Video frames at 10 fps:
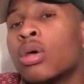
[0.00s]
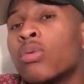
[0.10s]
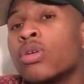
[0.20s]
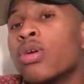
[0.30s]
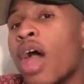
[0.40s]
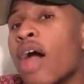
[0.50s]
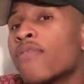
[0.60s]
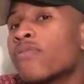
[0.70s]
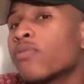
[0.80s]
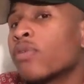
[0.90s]
Will you
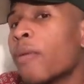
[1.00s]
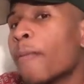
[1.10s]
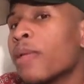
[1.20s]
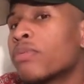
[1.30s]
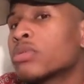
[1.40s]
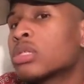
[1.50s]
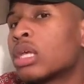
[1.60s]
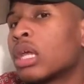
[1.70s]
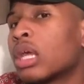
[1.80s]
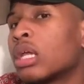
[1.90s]
have people
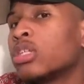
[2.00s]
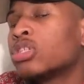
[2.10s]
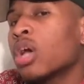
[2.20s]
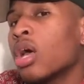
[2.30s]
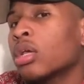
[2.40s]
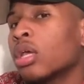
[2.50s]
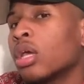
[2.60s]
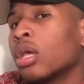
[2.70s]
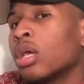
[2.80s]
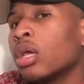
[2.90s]
singing
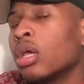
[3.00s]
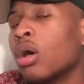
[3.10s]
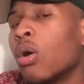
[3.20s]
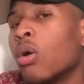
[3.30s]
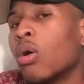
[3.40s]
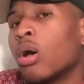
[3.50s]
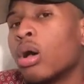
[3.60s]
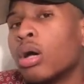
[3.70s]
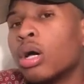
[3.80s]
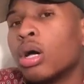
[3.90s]
Chunky
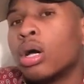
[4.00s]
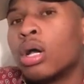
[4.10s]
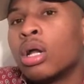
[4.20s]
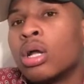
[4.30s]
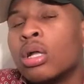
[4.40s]
or